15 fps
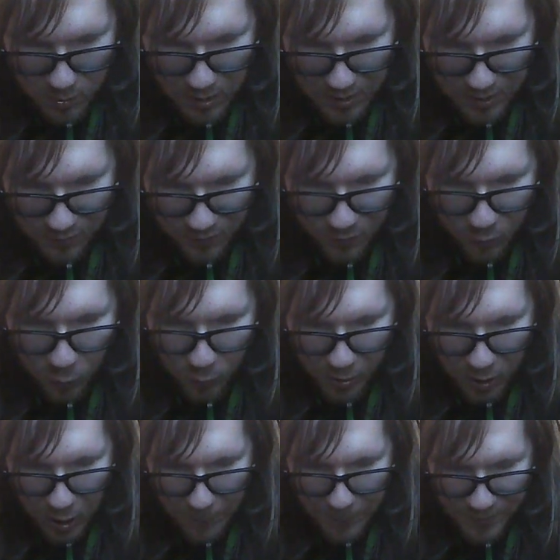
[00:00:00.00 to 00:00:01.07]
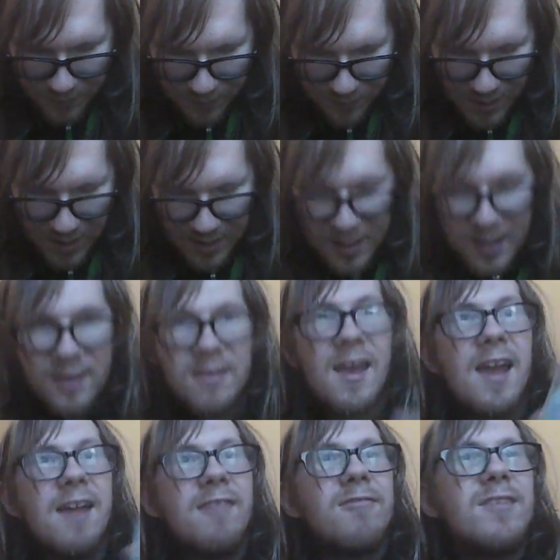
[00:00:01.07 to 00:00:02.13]
And it's 4 copies of that.
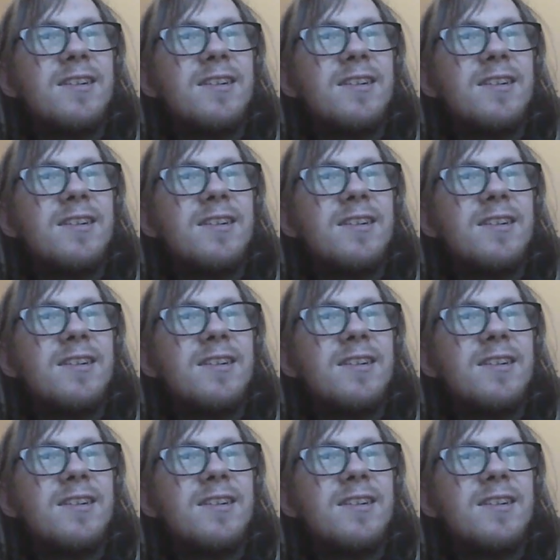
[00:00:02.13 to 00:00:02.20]
There